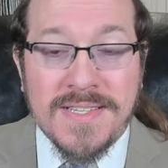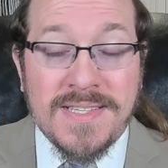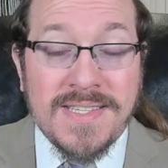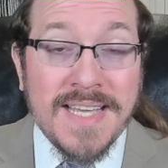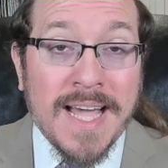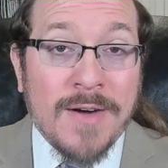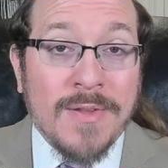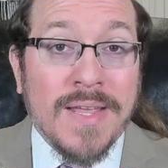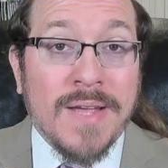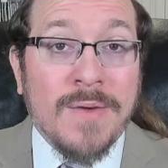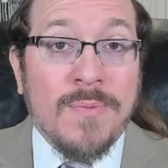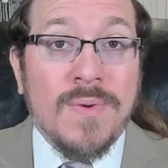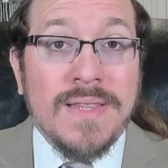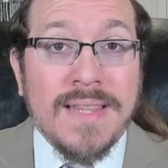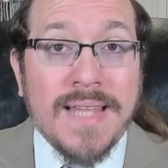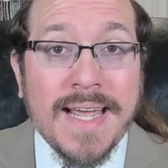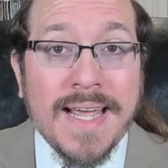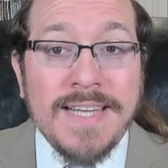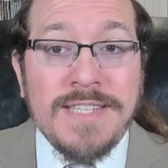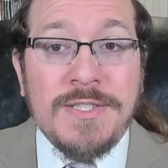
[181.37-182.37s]
see how they
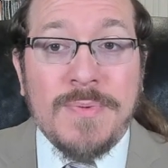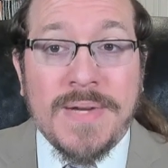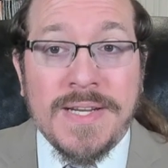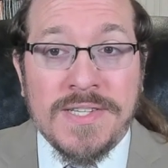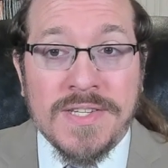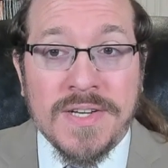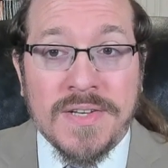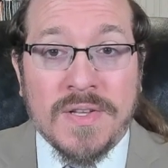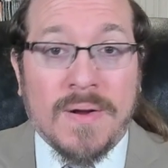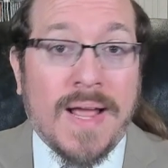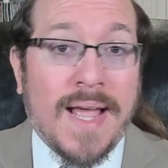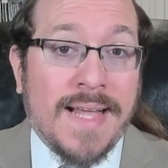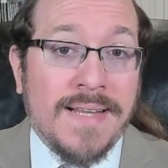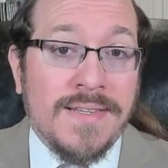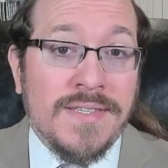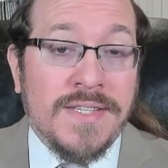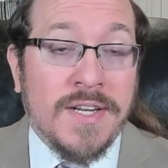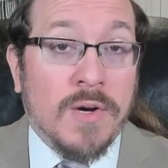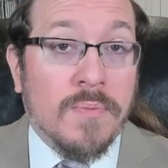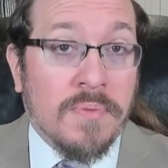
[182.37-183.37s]
relate to each other
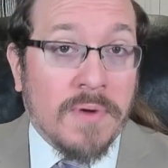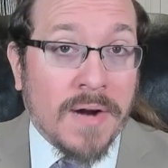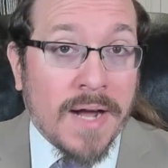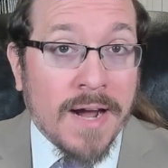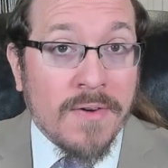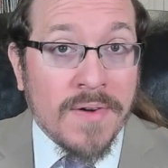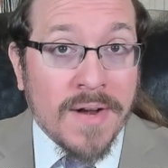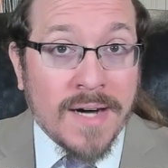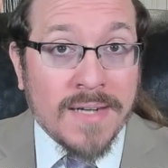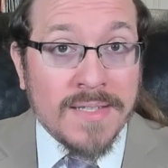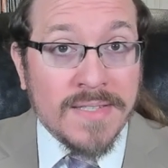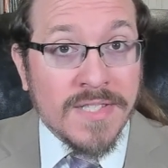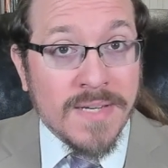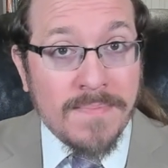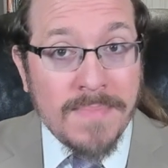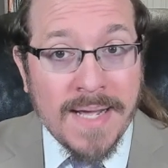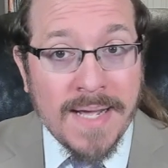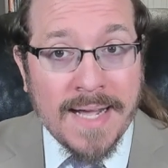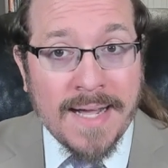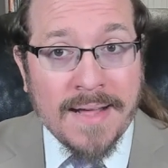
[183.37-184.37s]
and to your prior knowledge
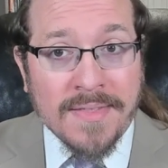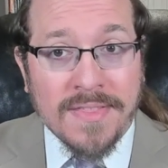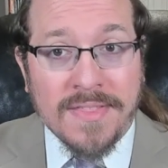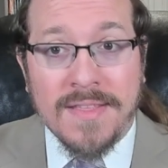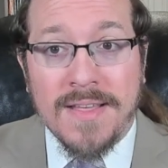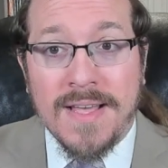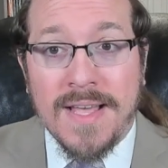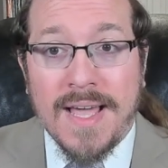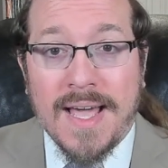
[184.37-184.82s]
in math,